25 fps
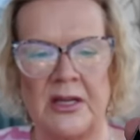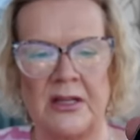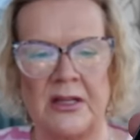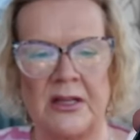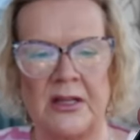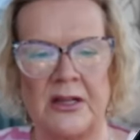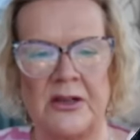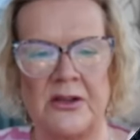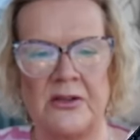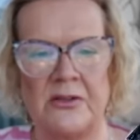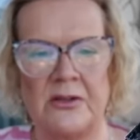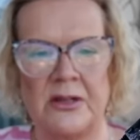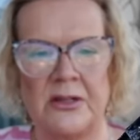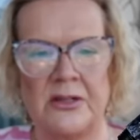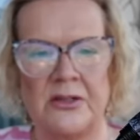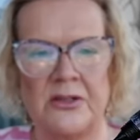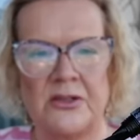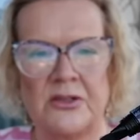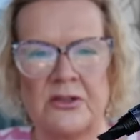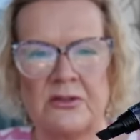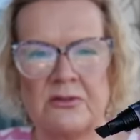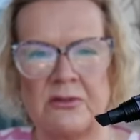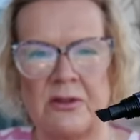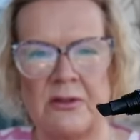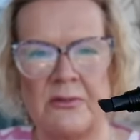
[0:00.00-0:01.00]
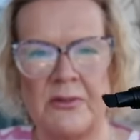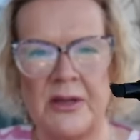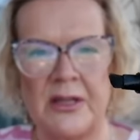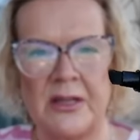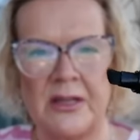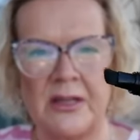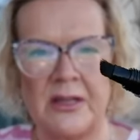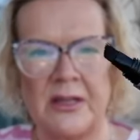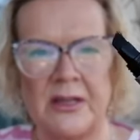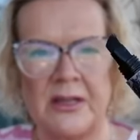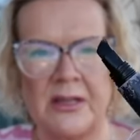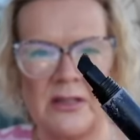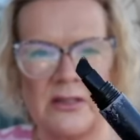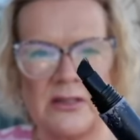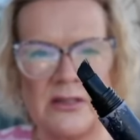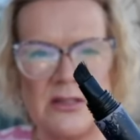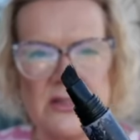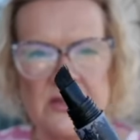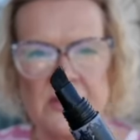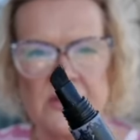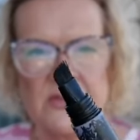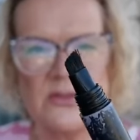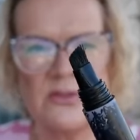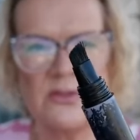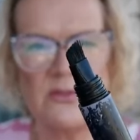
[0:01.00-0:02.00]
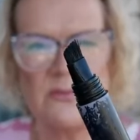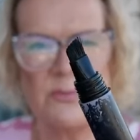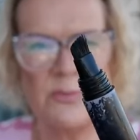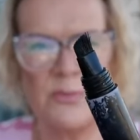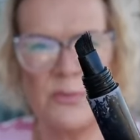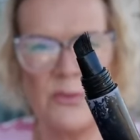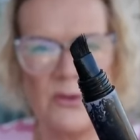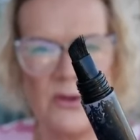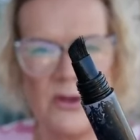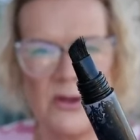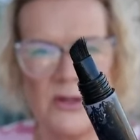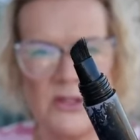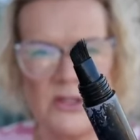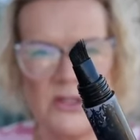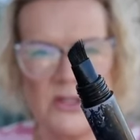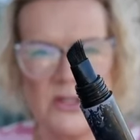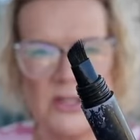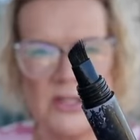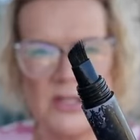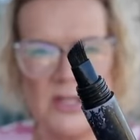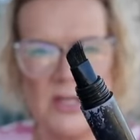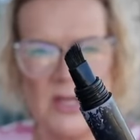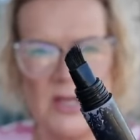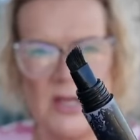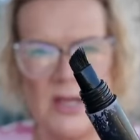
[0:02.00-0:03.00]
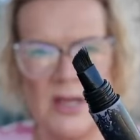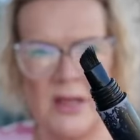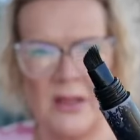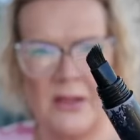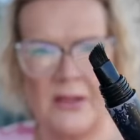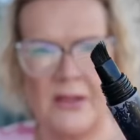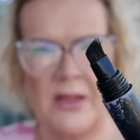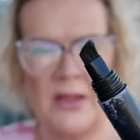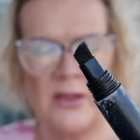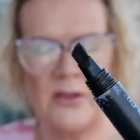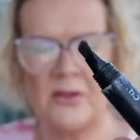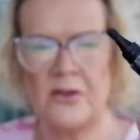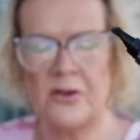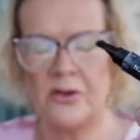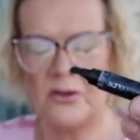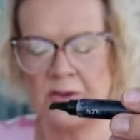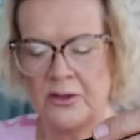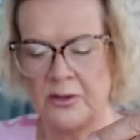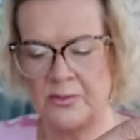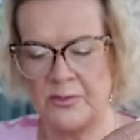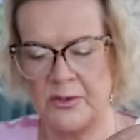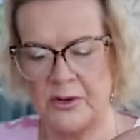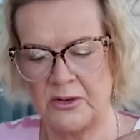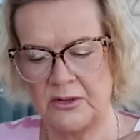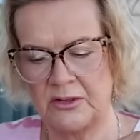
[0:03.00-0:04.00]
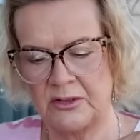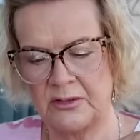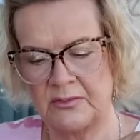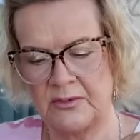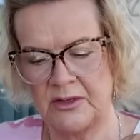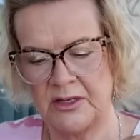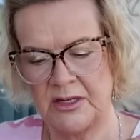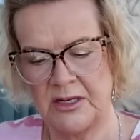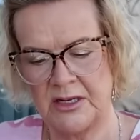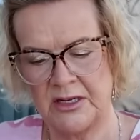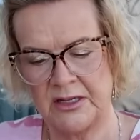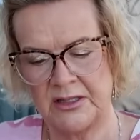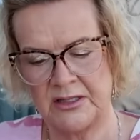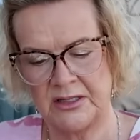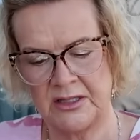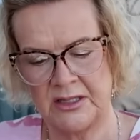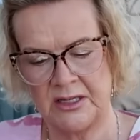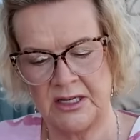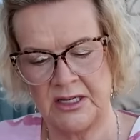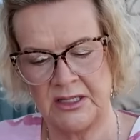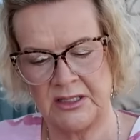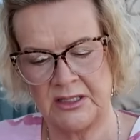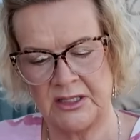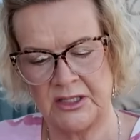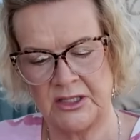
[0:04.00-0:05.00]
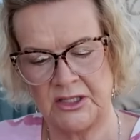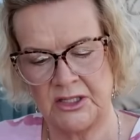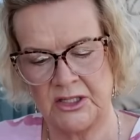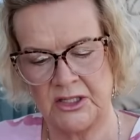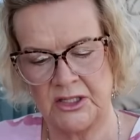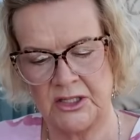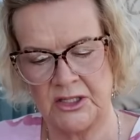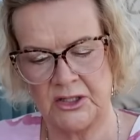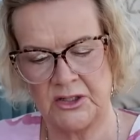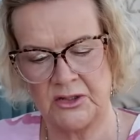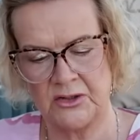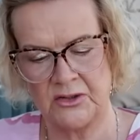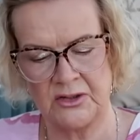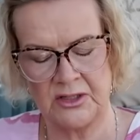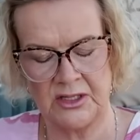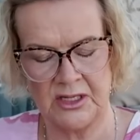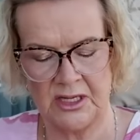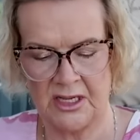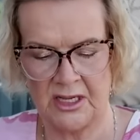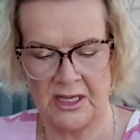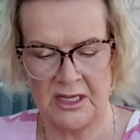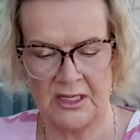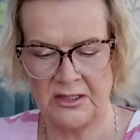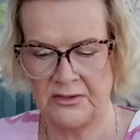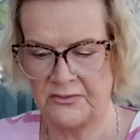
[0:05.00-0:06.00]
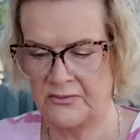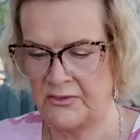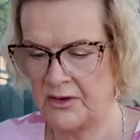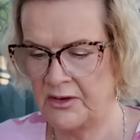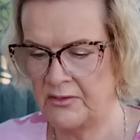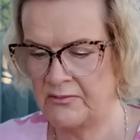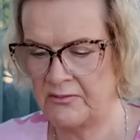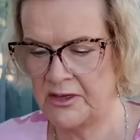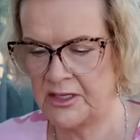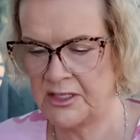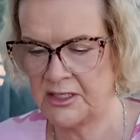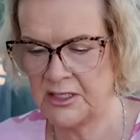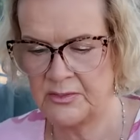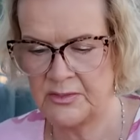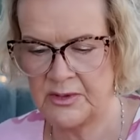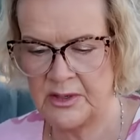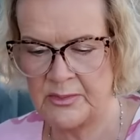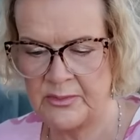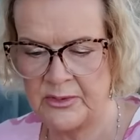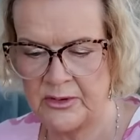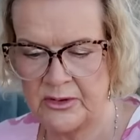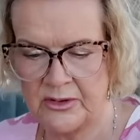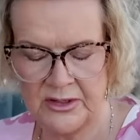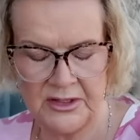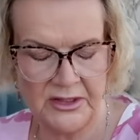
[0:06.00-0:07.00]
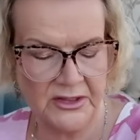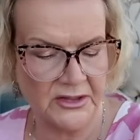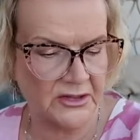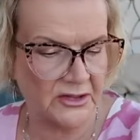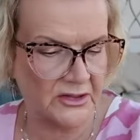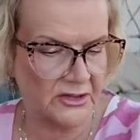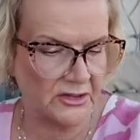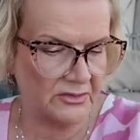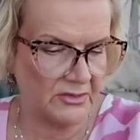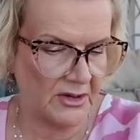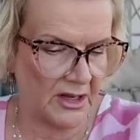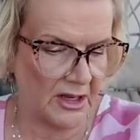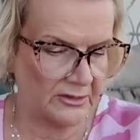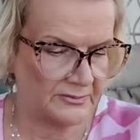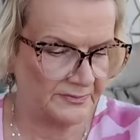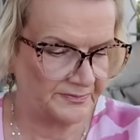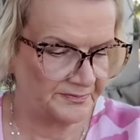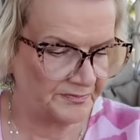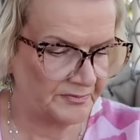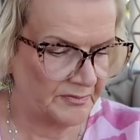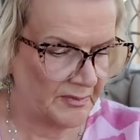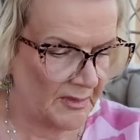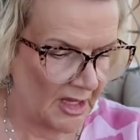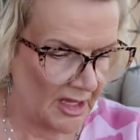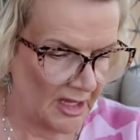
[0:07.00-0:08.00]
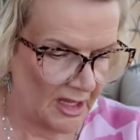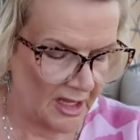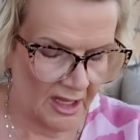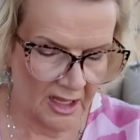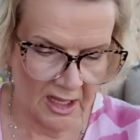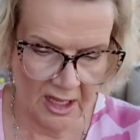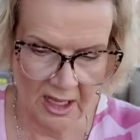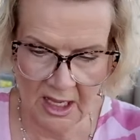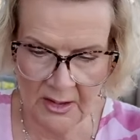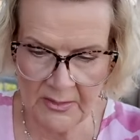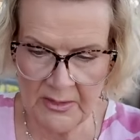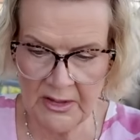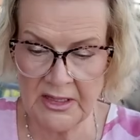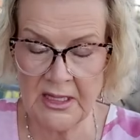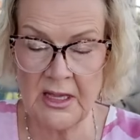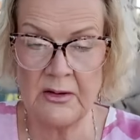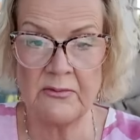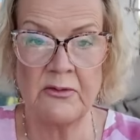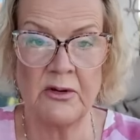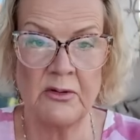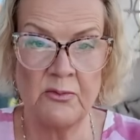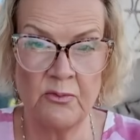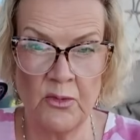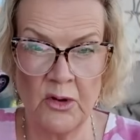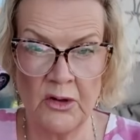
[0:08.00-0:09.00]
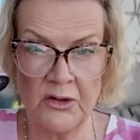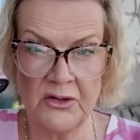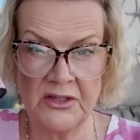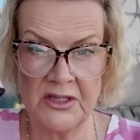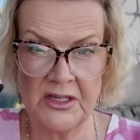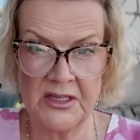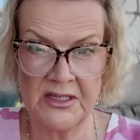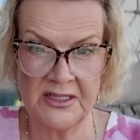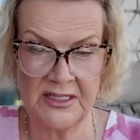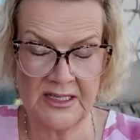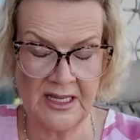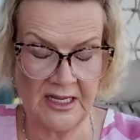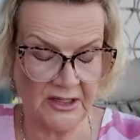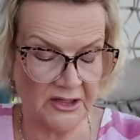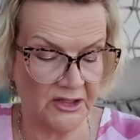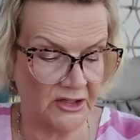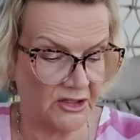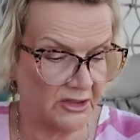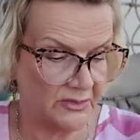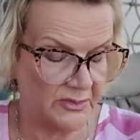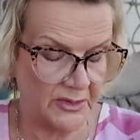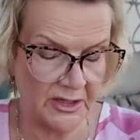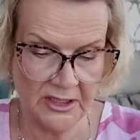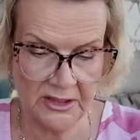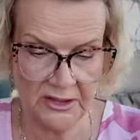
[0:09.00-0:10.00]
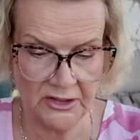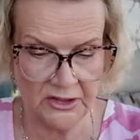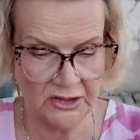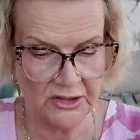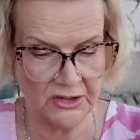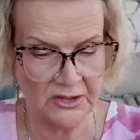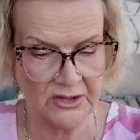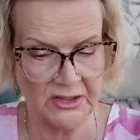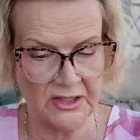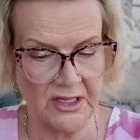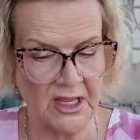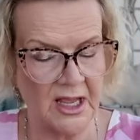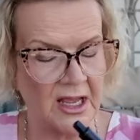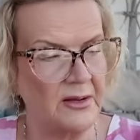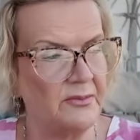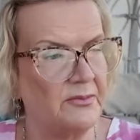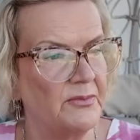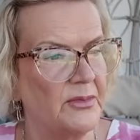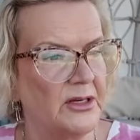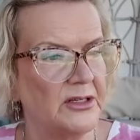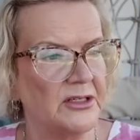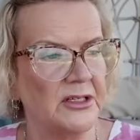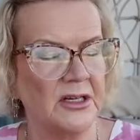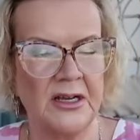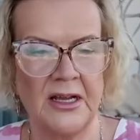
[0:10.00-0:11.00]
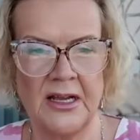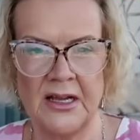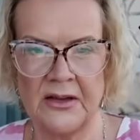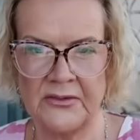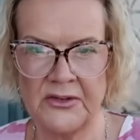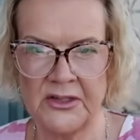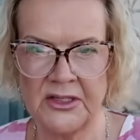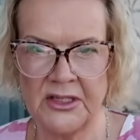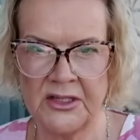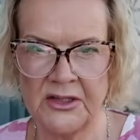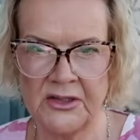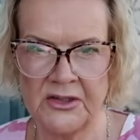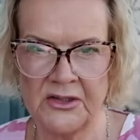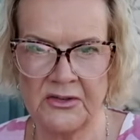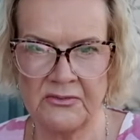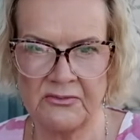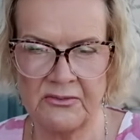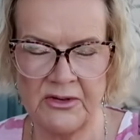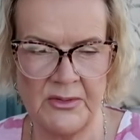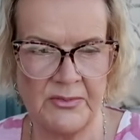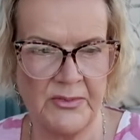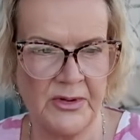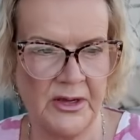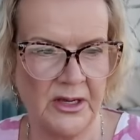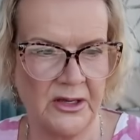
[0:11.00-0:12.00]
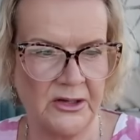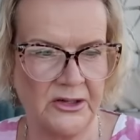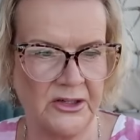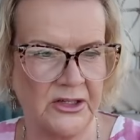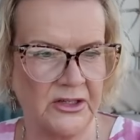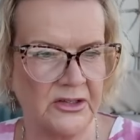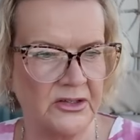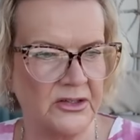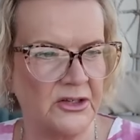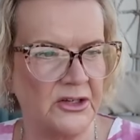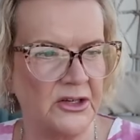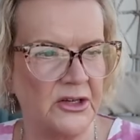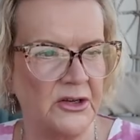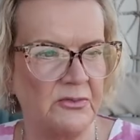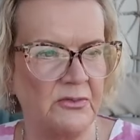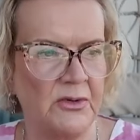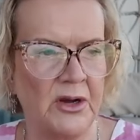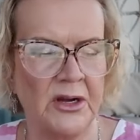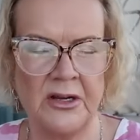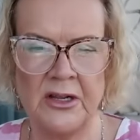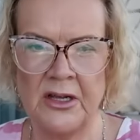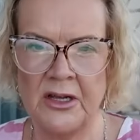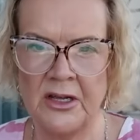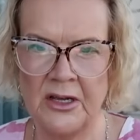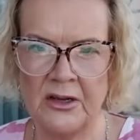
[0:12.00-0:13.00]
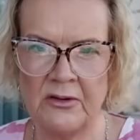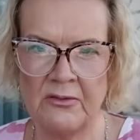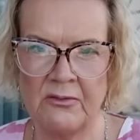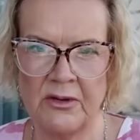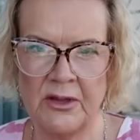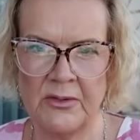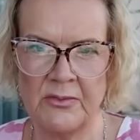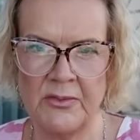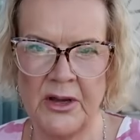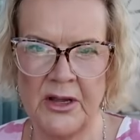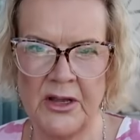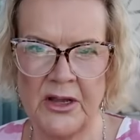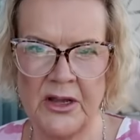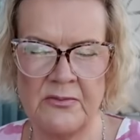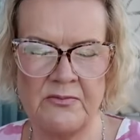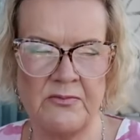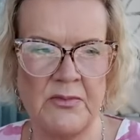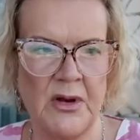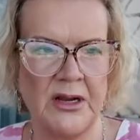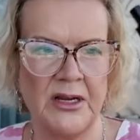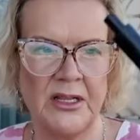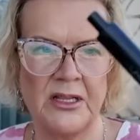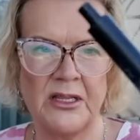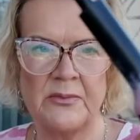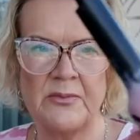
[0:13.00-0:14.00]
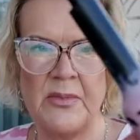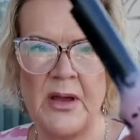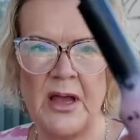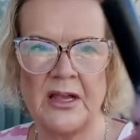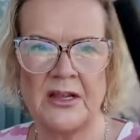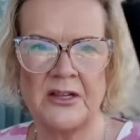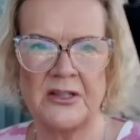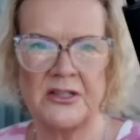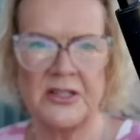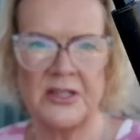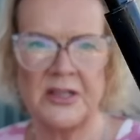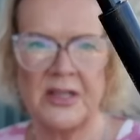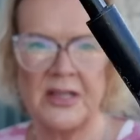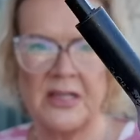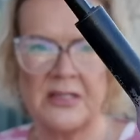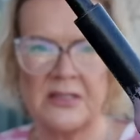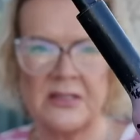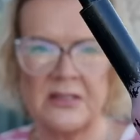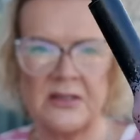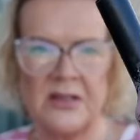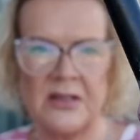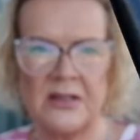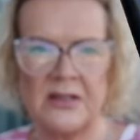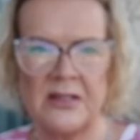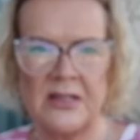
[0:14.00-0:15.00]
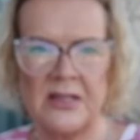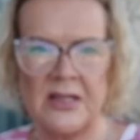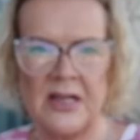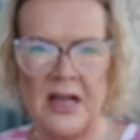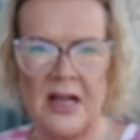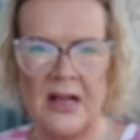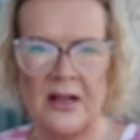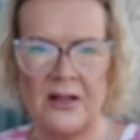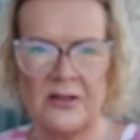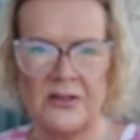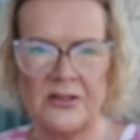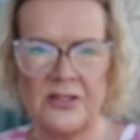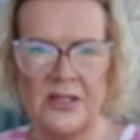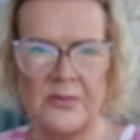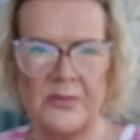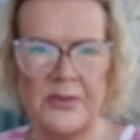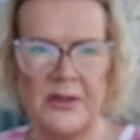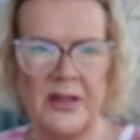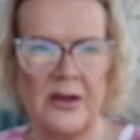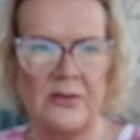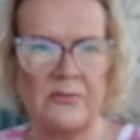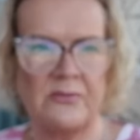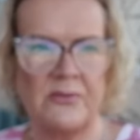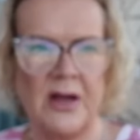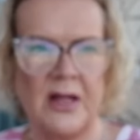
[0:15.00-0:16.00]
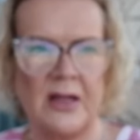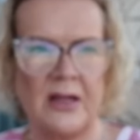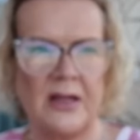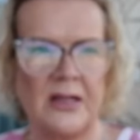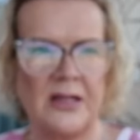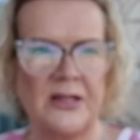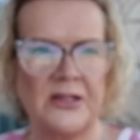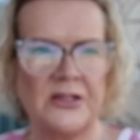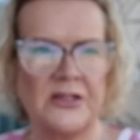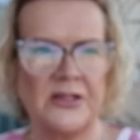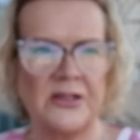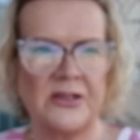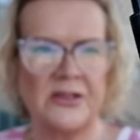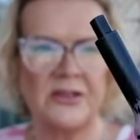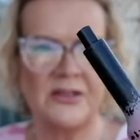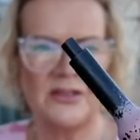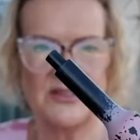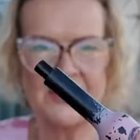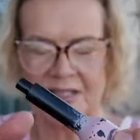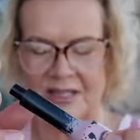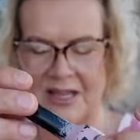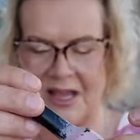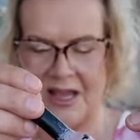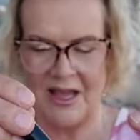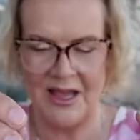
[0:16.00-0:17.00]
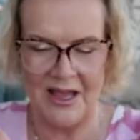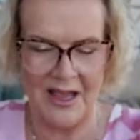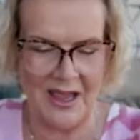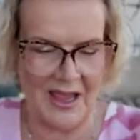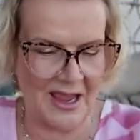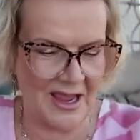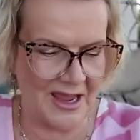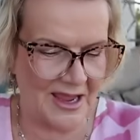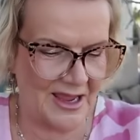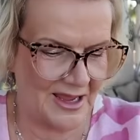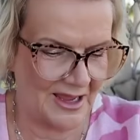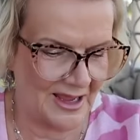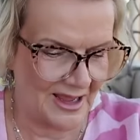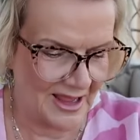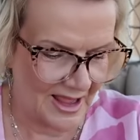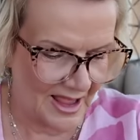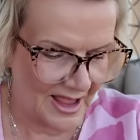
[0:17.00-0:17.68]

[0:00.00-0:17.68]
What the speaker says: and you unscrew it, and it has this sort of brush thing on the bottom, nice and easy to use, and very reasonably priced as well. That one was sent to me, I should say, but I have since repurchased a new one with my own money. The packaging hasn't held up that well, as you can see.